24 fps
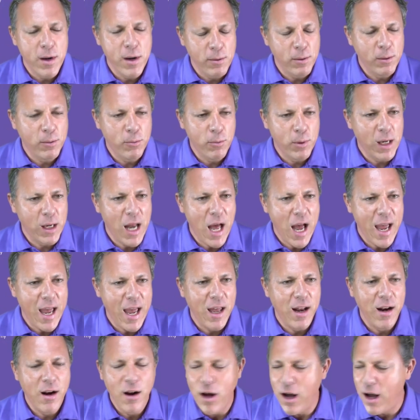
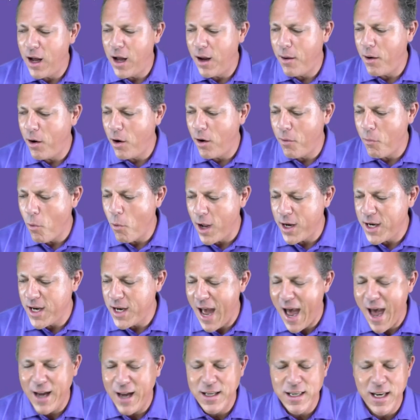reliant uh, on one
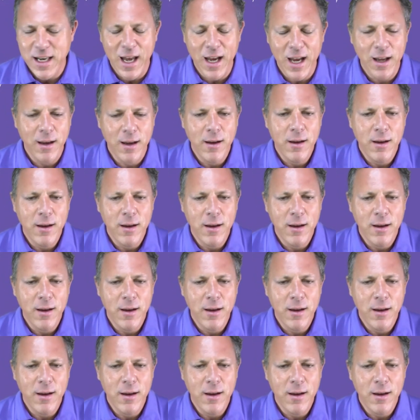tactic.